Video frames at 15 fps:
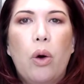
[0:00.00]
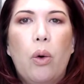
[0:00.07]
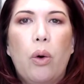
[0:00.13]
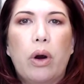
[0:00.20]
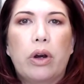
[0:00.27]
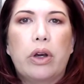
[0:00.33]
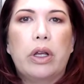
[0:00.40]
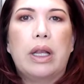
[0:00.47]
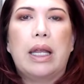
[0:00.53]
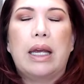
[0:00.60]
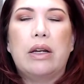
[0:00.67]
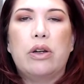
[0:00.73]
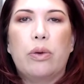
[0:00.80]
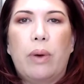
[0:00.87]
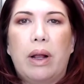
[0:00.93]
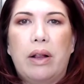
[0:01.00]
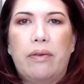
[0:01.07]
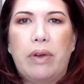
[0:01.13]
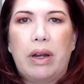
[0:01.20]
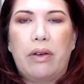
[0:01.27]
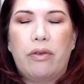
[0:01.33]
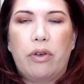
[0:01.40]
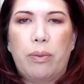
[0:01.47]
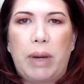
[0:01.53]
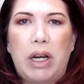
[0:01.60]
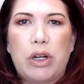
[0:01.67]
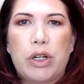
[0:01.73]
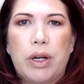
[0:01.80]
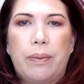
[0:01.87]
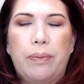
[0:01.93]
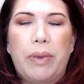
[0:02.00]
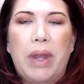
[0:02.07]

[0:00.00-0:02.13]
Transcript: or could lead to relevant information.